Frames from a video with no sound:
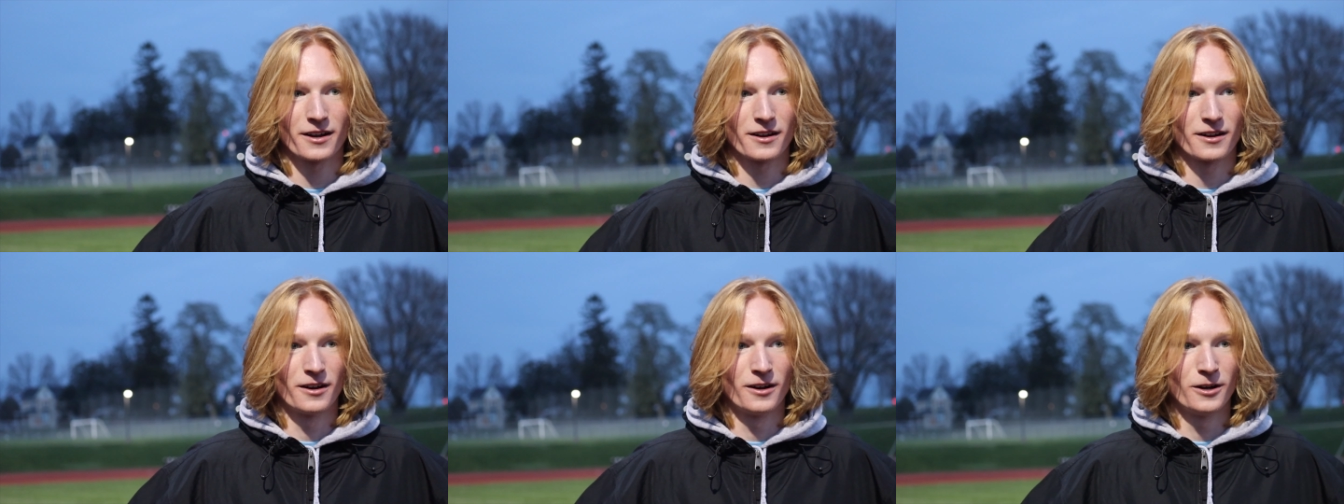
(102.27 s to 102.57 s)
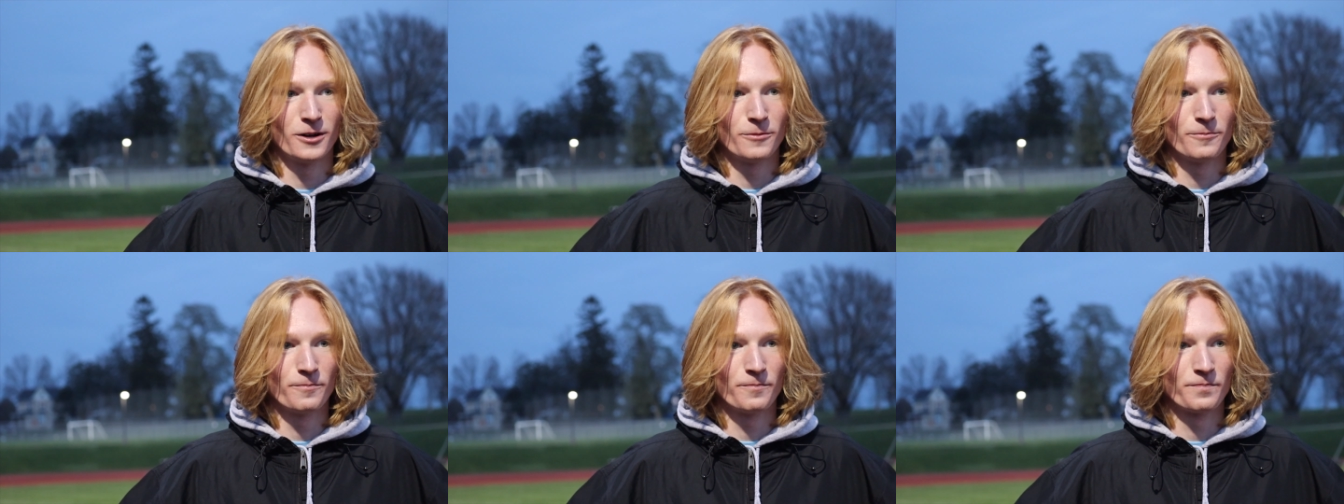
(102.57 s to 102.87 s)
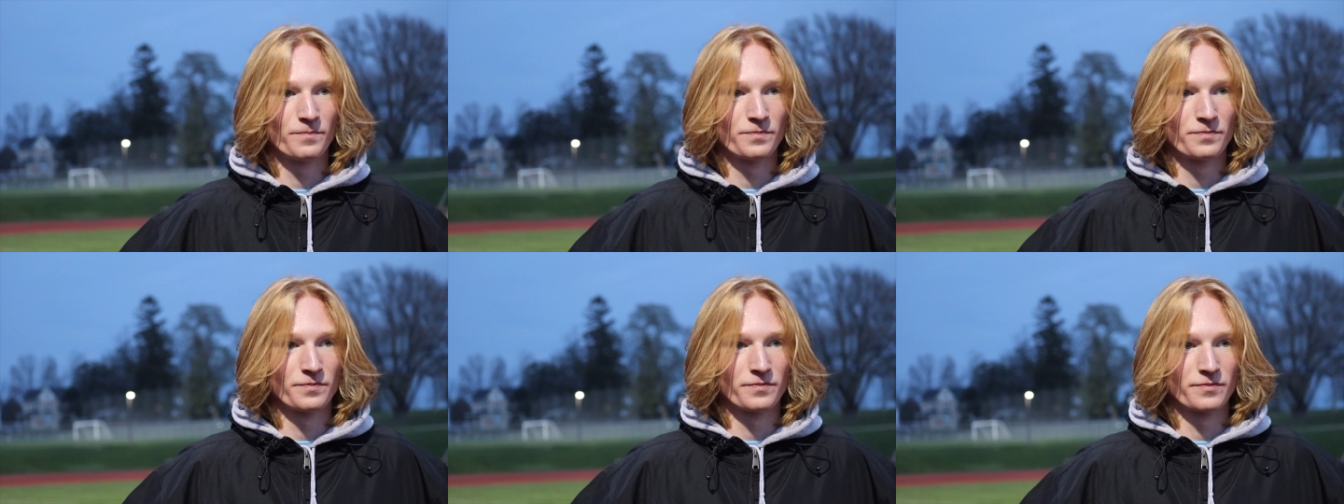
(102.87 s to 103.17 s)
Um,
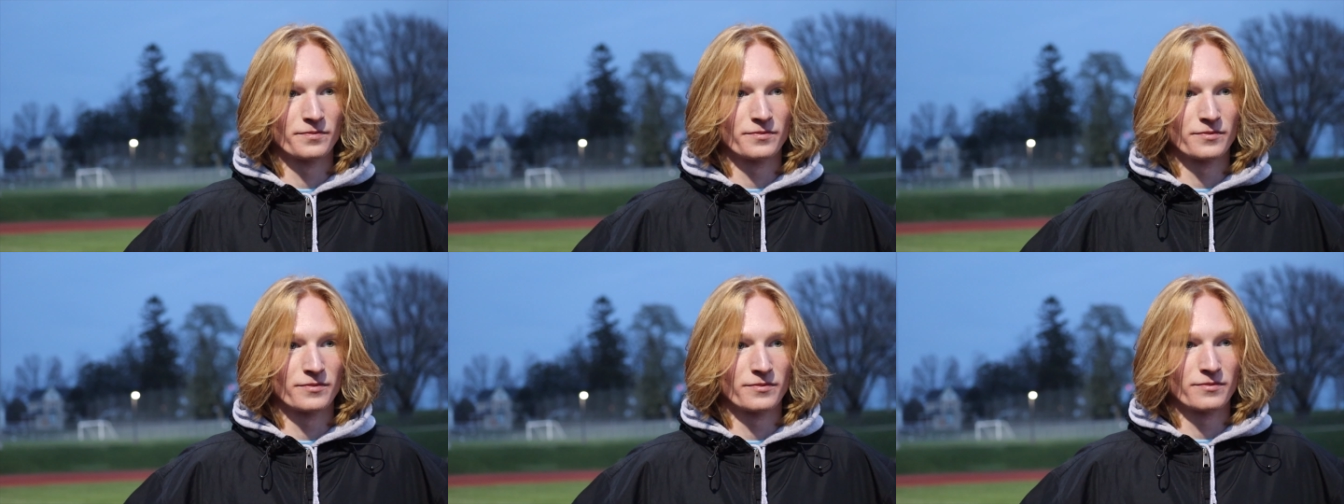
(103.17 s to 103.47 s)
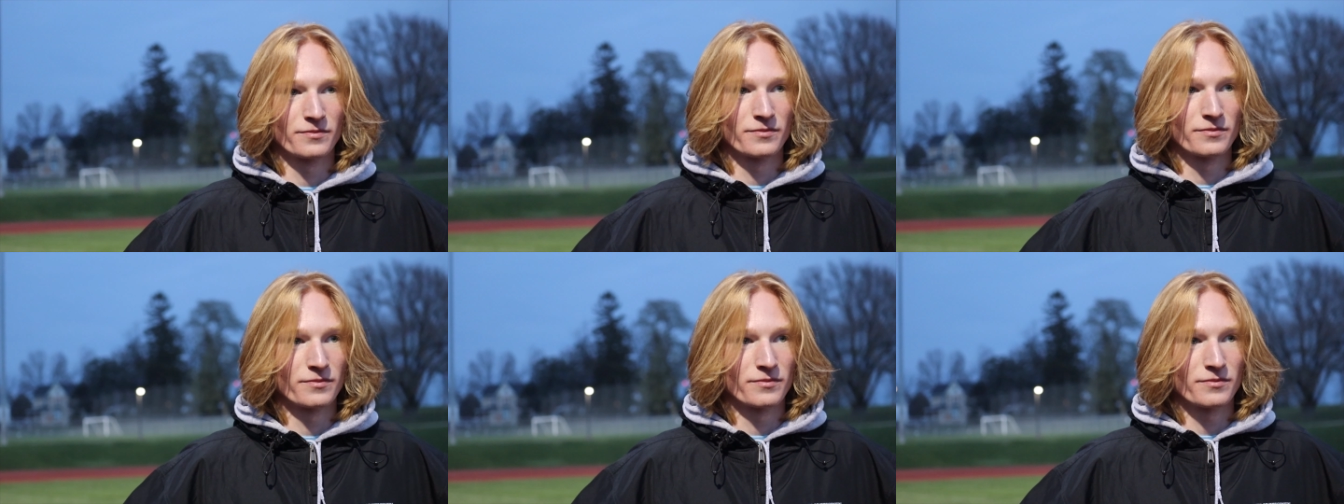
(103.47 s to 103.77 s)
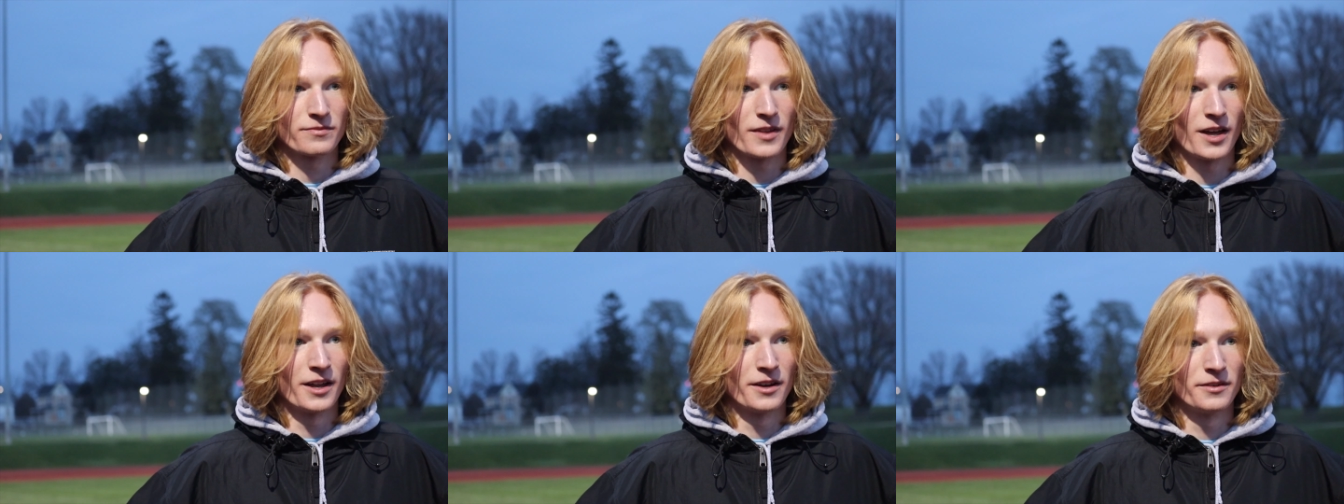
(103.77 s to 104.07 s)

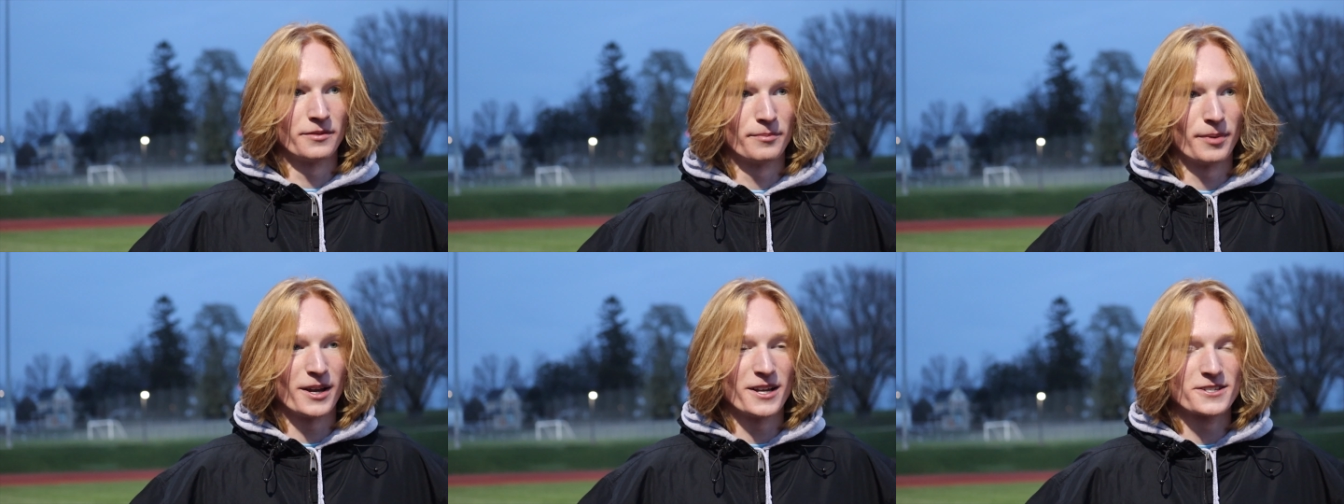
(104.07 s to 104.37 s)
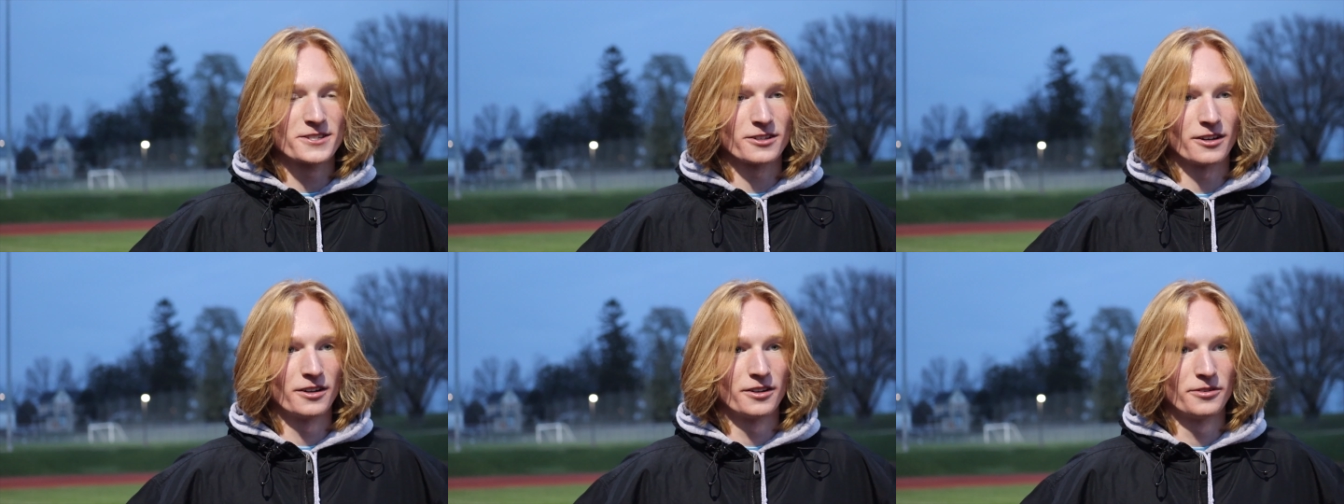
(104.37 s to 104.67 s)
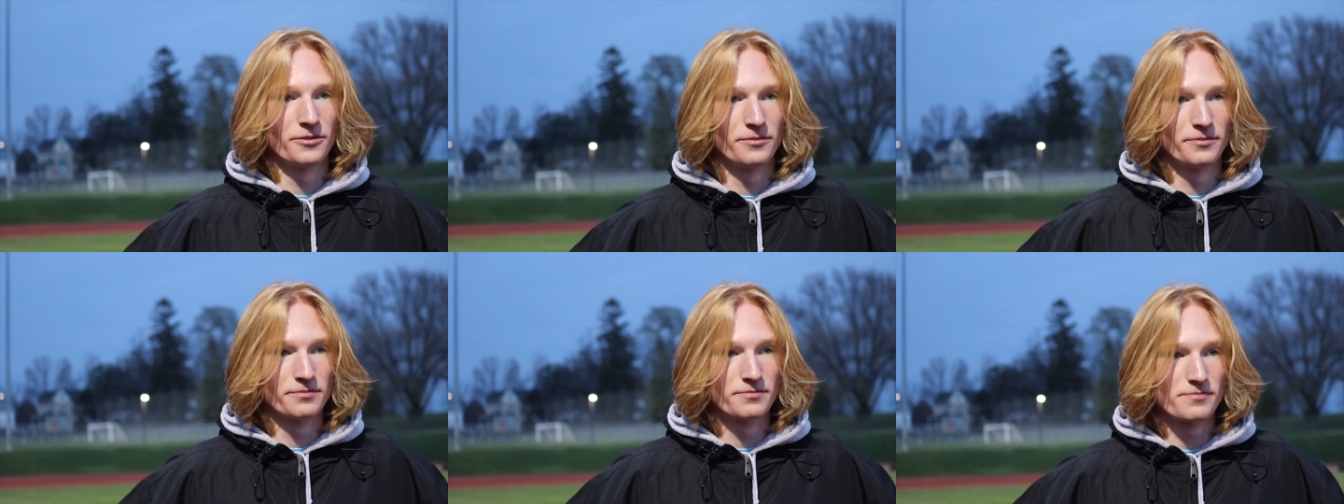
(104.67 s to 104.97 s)
and based
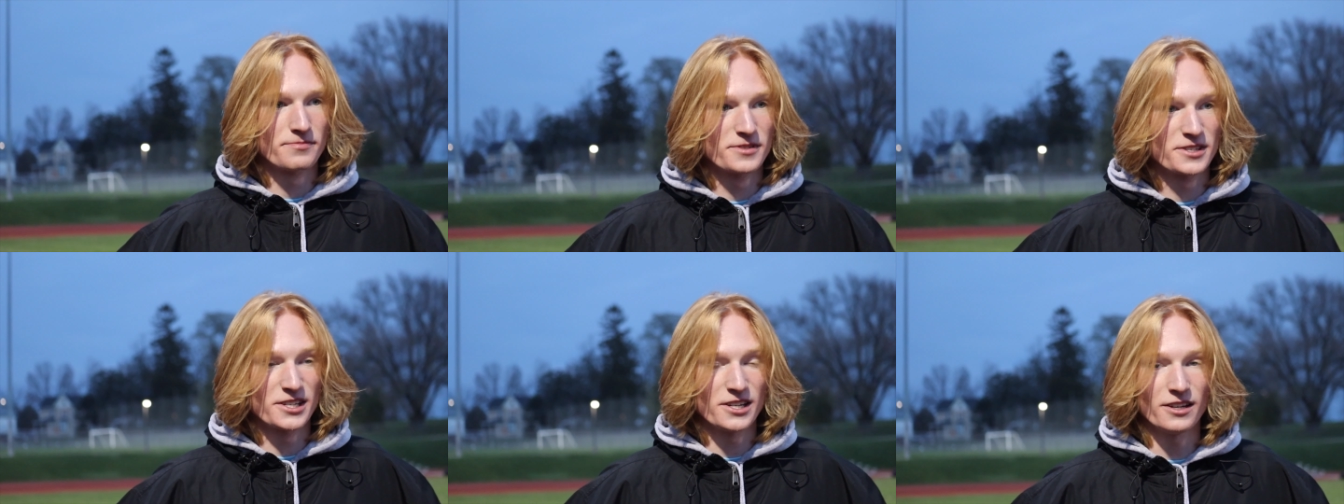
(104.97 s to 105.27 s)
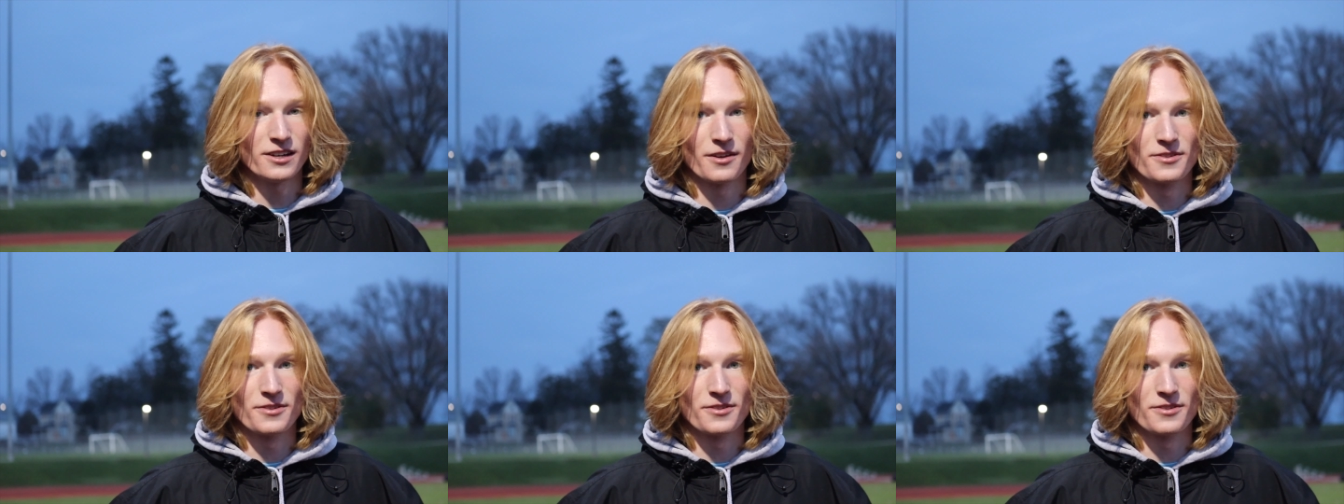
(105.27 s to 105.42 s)
on seeing